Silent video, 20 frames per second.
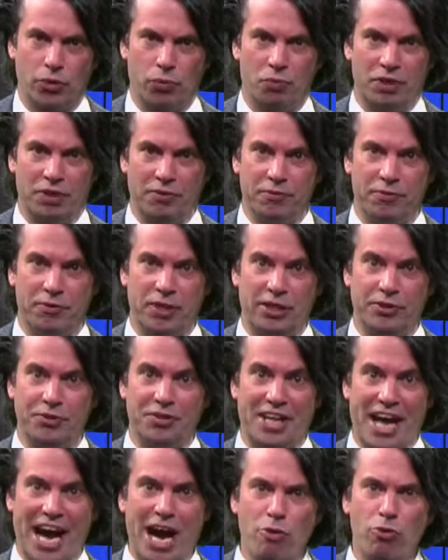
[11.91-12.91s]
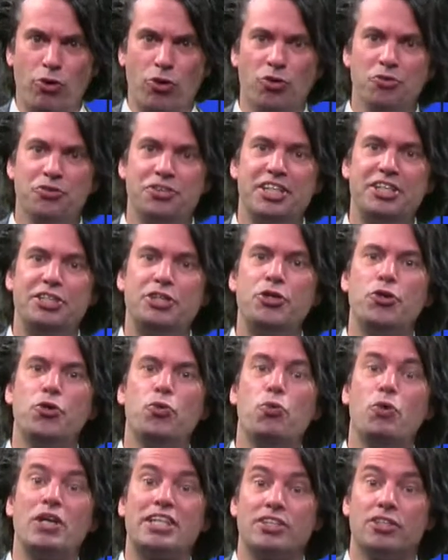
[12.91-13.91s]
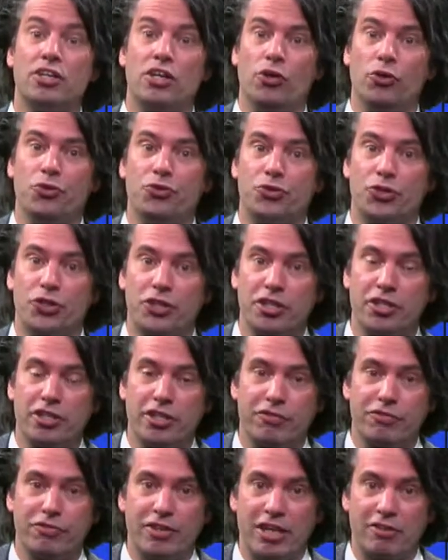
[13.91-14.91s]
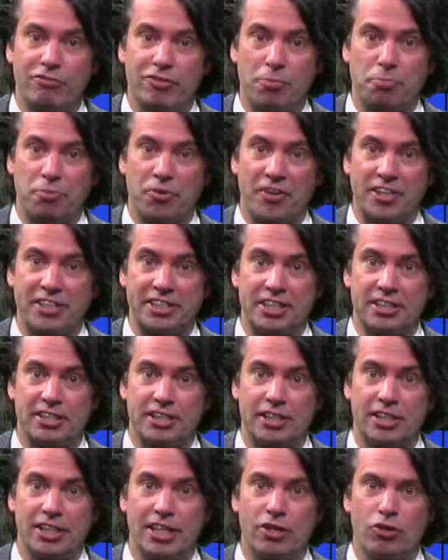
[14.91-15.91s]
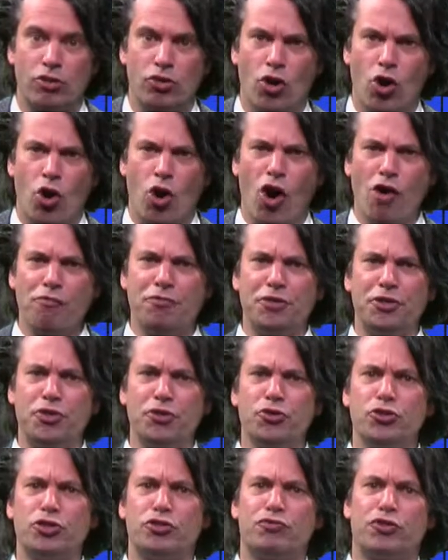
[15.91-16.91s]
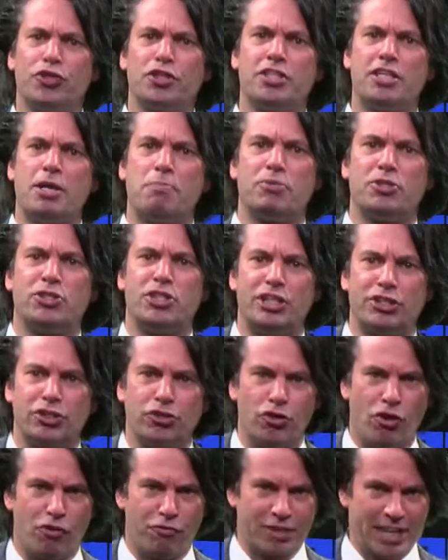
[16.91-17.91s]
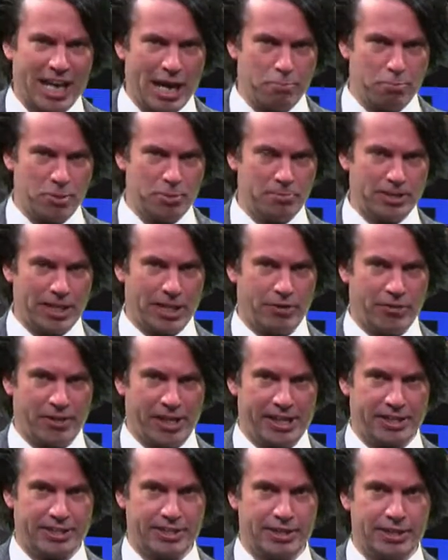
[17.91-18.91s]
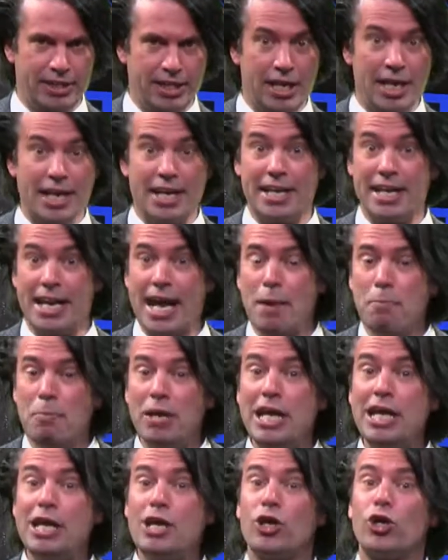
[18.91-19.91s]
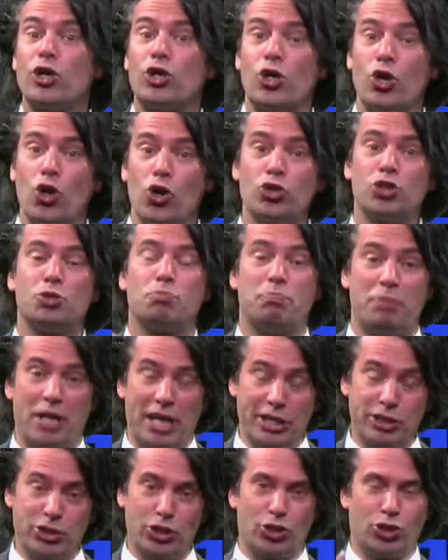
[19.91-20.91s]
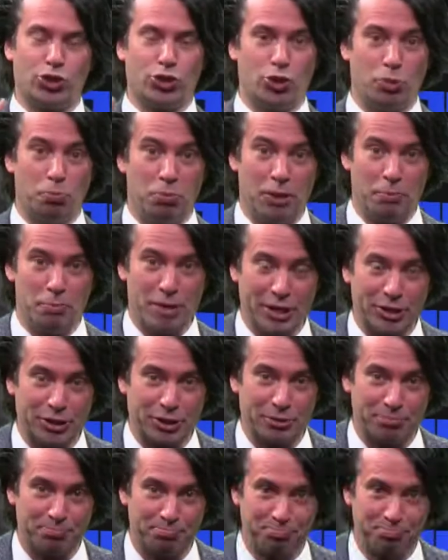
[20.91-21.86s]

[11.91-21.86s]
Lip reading: We will now continue with an alternative evaporation technique often used for the deposition of cadmium telluride, namely closed-space sublimation.